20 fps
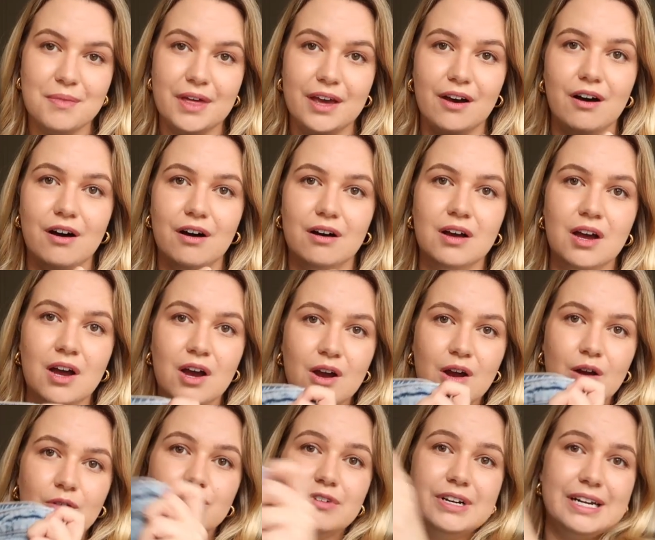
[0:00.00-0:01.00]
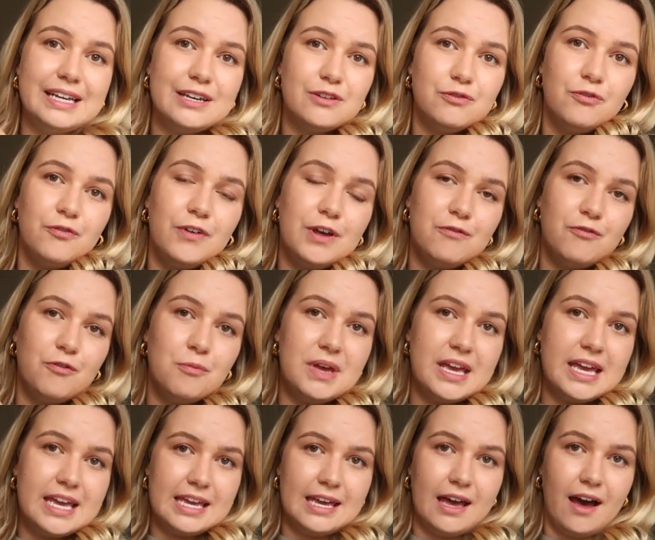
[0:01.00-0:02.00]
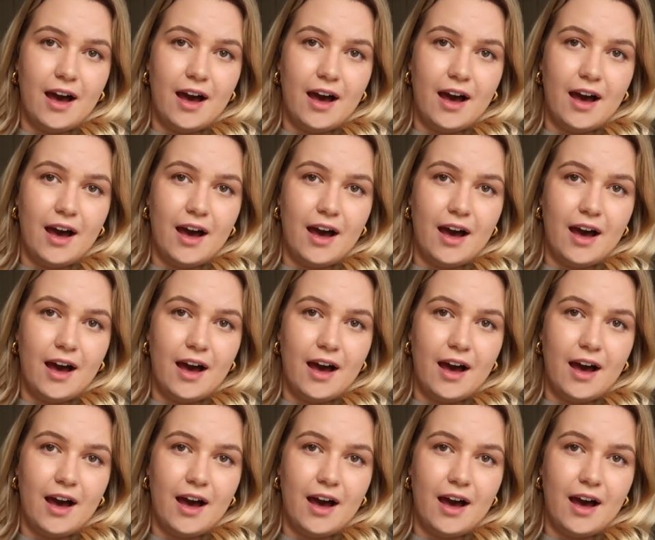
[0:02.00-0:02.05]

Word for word: They are really good fit for me.